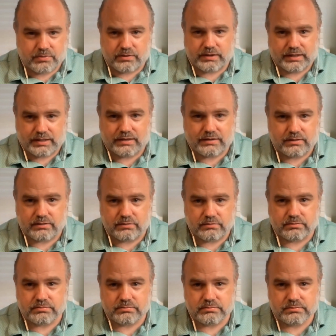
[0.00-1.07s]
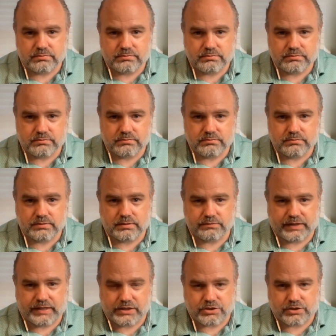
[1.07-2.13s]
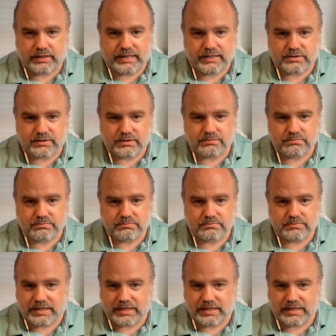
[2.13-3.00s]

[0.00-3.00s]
putting it into financial assets.